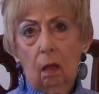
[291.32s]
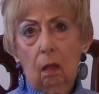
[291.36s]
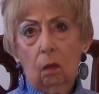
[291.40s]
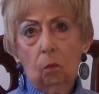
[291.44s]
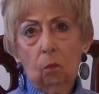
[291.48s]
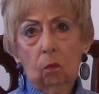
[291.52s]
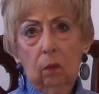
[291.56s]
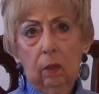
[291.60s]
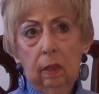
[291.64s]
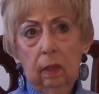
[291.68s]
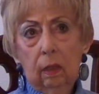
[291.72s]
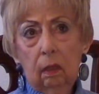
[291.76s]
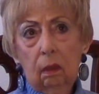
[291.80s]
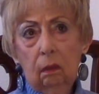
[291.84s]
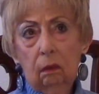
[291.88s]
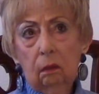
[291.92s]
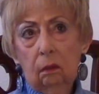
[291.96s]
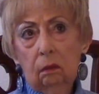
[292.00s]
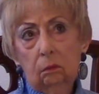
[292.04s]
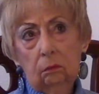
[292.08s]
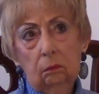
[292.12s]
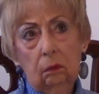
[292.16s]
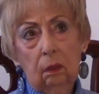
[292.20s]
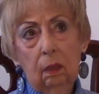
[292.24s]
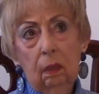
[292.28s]

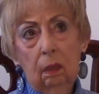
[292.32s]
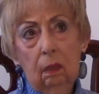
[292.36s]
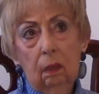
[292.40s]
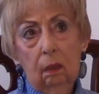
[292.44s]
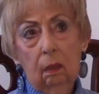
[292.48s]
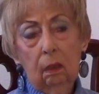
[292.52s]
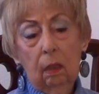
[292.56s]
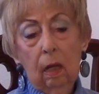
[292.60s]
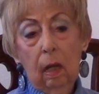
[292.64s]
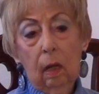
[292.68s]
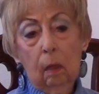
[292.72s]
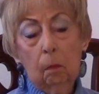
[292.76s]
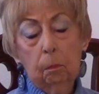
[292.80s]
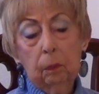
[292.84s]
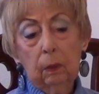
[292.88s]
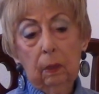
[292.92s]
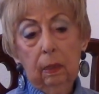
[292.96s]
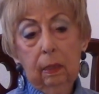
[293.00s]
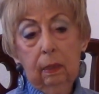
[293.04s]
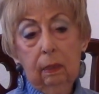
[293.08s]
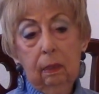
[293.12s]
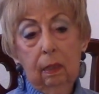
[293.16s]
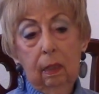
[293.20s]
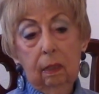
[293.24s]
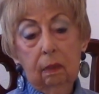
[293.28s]
Well, I
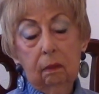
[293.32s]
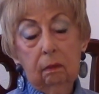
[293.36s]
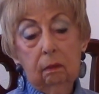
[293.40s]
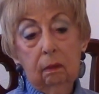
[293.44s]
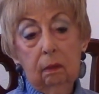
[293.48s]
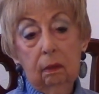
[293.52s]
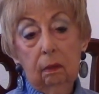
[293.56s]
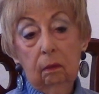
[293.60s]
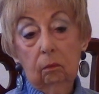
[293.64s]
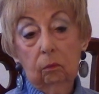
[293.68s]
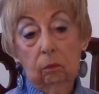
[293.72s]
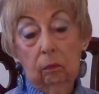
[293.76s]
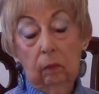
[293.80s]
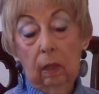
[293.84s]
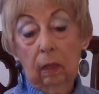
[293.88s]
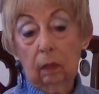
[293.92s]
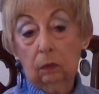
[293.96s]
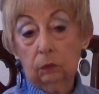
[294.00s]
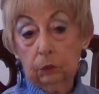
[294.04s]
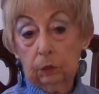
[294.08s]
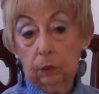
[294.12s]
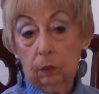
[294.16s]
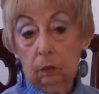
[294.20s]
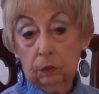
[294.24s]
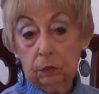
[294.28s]
played at our
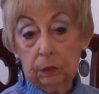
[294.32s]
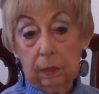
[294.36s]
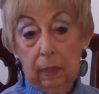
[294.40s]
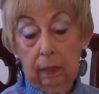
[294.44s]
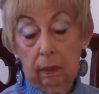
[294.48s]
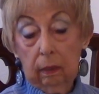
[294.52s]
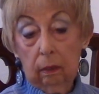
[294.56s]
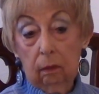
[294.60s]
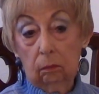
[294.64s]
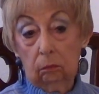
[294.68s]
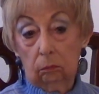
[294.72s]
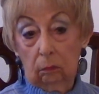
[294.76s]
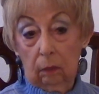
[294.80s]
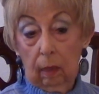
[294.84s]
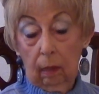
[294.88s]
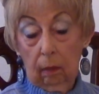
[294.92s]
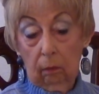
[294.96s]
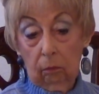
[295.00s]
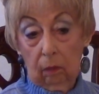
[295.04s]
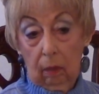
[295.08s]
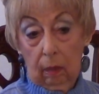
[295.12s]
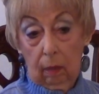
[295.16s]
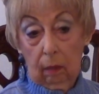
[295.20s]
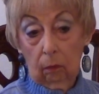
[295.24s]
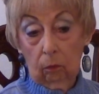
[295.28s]
church
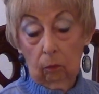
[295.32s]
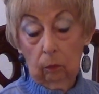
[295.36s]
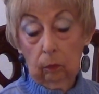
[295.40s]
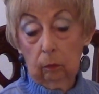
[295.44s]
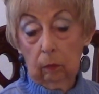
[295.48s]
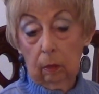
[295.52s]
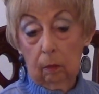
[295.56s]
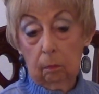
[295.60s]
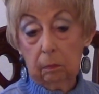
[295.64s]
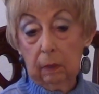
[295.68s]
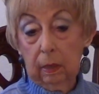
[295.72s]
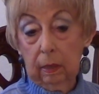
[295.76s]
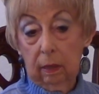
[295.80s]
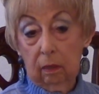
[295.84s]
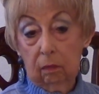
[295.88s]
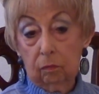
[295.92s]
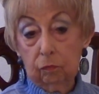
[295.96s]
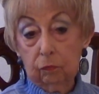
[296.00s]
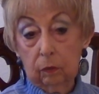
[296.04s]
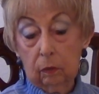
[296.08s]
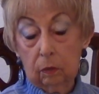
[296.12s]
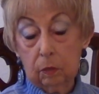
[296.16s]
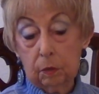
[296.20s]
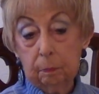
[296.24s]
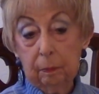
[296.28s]
I grew up down at
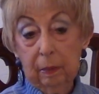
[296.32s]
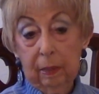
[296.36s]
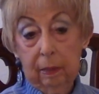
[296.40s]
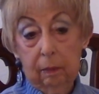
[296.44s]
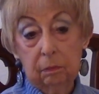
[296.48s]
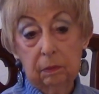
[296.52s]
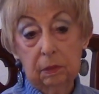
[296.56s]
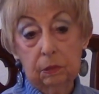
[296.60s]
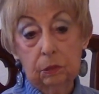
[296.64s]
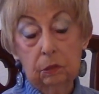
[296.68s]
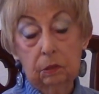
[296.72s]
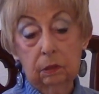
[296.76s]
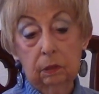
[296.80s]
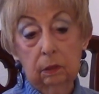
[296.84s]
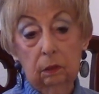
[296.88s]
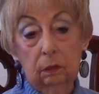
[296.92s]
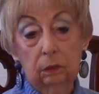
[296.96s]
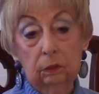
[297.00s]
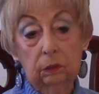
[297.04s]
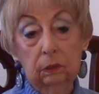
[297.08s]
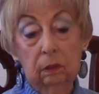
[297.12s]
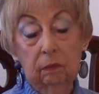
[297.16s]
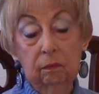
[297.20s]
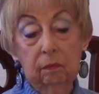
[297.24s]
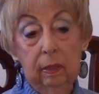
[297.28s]
First Baptist
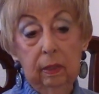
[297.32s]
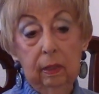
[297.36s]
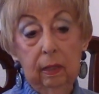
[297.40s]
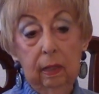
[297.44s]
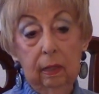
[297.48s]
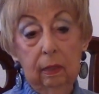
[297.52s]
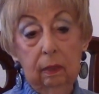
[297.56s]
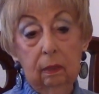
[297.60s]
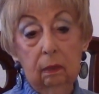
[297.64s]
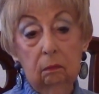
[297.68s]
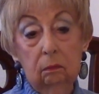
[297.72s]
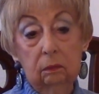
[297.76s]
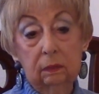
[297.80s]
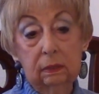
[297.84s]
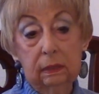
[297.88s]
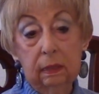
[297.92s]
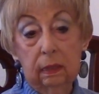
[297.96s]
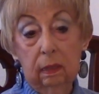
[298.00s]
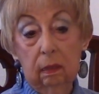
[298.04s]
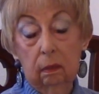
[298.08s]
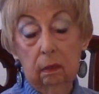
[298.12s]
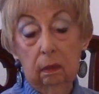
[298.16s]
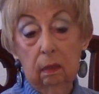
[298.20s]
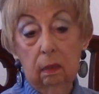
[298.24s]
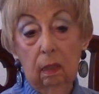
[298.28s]
Church, and they had on
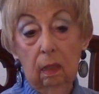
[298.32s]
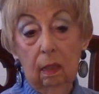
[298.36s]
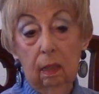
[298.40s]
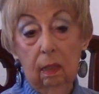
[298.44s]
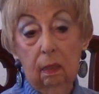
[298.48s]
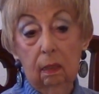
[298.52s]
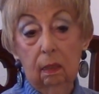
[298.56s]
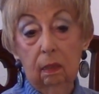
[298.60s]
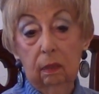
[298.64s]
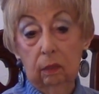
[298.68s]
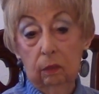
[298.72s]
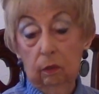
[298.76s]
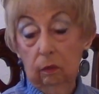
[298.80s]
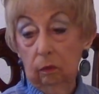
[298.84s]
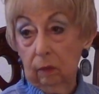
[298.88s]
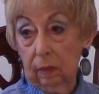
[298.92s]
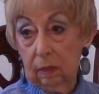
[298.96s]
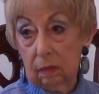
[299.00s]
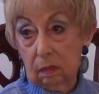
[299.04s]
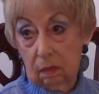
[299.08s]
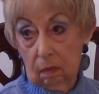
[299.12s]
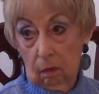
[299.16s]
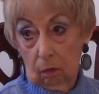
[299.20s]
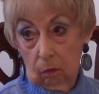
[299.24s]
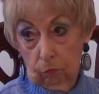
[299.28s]
Saturday night a
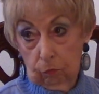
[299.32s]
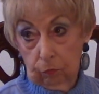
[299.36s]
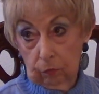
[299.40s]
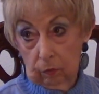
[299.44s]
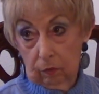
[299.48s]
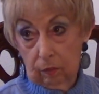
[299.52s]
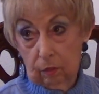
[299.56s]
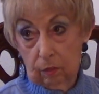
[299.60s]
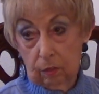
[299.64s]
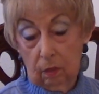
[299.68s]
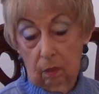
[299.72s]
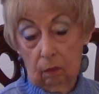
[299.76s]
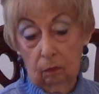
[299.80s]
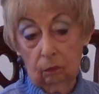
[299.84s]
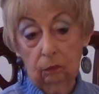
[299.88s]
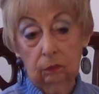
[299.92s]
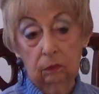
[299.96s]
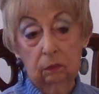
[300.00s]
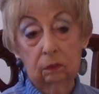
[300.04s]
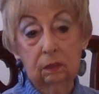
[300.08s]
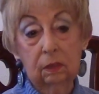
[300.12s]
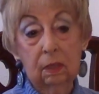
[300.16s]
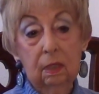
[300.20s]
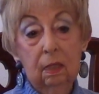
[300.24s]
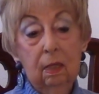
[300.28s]
USO for the
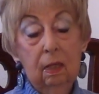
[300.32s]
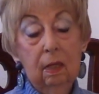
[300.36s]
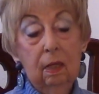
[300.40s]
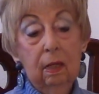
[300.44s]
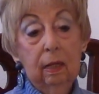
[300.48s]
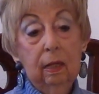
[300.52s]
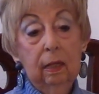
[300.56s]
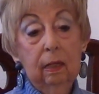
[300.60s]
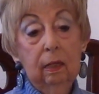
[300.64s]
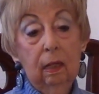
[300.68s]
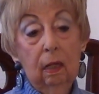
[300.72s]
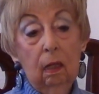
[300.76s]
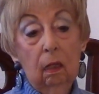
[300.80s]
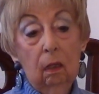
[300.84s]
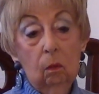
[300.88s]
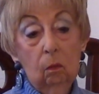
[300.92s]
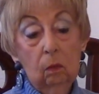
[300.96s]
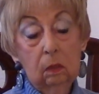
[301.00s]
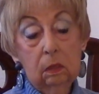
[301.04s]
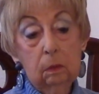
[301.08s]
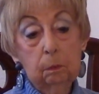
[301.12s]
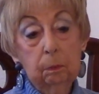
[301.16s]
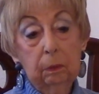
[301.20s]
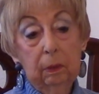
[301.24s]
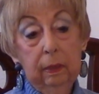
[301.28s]
soldiers, and I
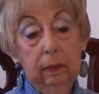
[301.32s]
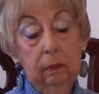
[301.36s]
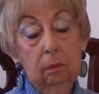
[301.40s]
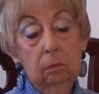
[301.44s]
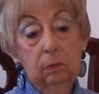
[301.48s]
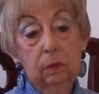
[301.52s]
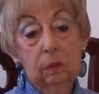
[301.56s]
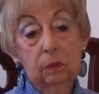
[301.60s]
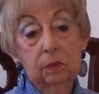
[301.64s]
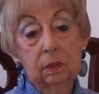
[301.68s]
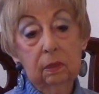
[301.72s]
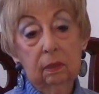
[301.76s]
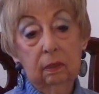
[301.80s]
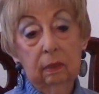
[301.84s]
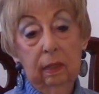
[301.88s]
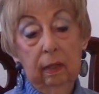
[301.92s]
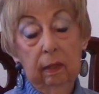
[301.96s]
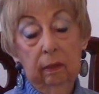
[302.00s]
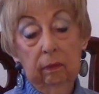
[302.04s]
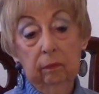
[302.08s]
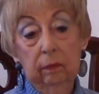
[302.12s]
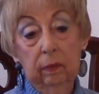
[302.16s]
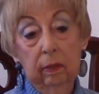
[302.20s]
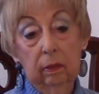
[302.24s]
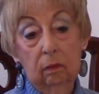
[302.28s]
always played music
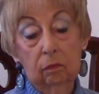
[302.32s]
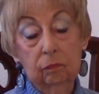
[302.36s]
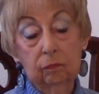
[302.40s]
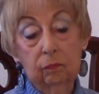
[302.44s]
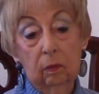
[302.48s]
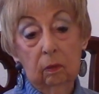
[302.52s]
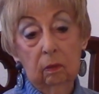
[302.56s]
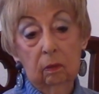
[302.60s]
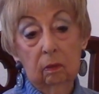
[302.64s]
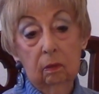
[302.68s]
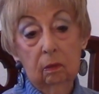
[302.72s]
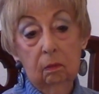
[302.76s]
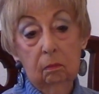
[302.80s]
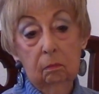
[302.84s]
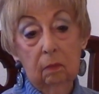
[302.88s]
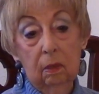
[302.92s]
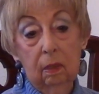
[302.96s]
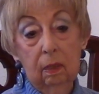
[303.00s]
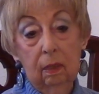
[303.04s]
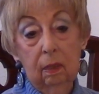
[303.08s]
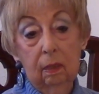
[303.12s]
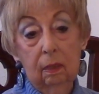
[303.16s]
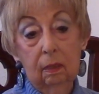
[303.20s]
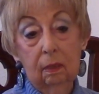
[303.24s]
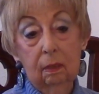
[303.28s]
down there for them,
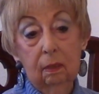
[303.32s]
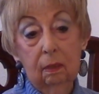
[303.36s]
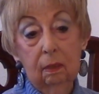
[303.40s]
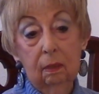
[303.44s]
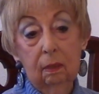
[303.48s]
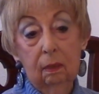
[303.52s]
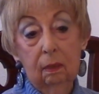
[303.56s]
and